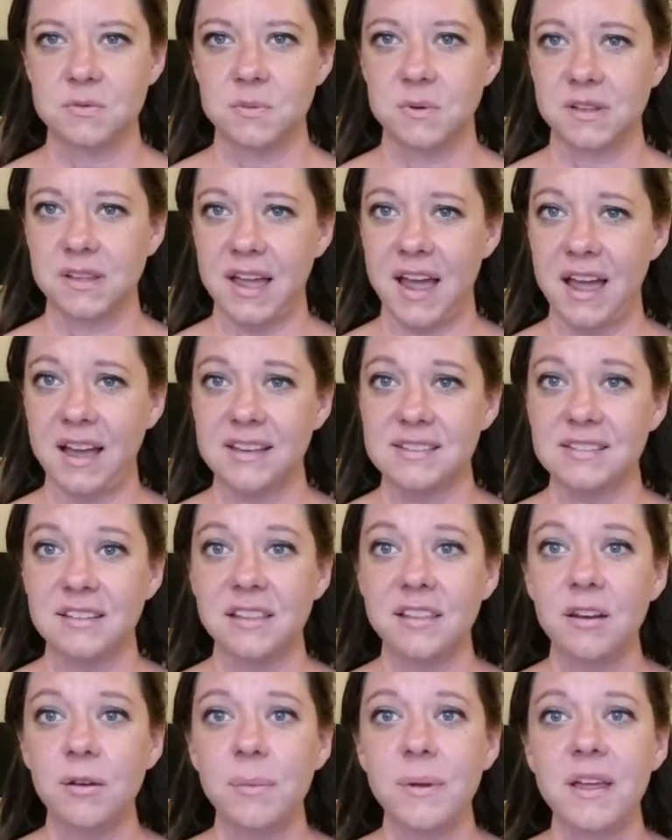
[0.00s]
relax a
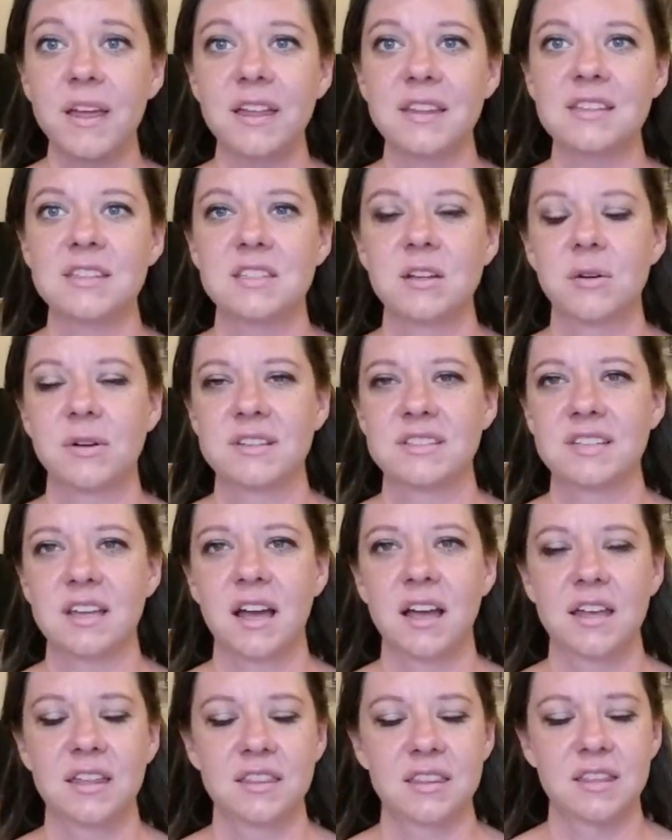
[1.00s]
little bit, and so it's
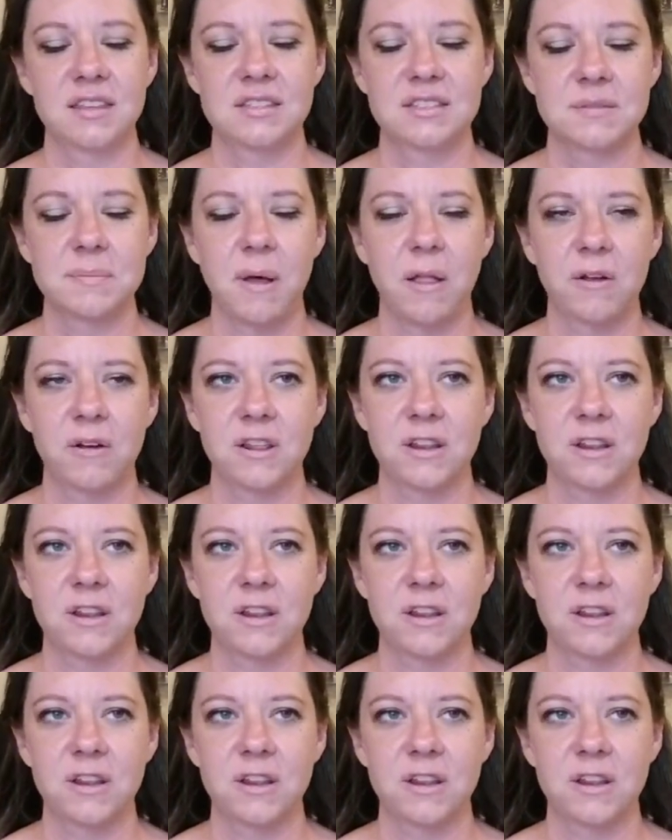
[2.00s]
kind of, the smaller